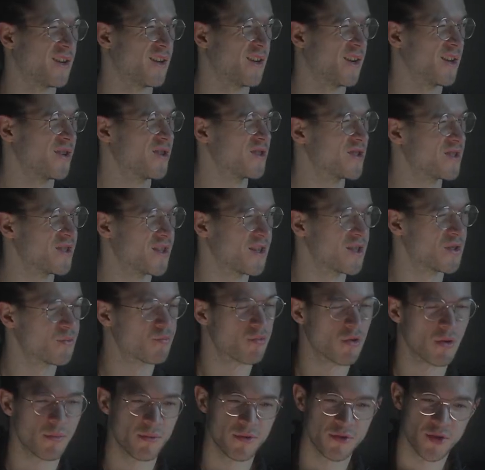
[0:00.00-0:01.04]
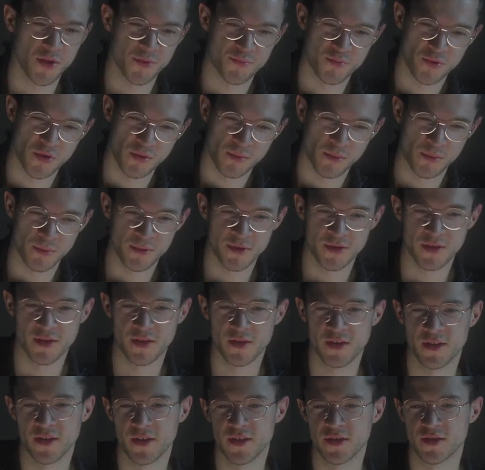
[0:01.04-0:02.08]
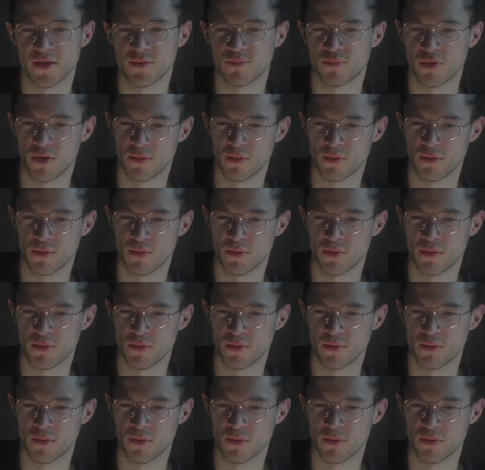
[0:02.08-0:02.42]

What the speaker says: I just said it's probably not it's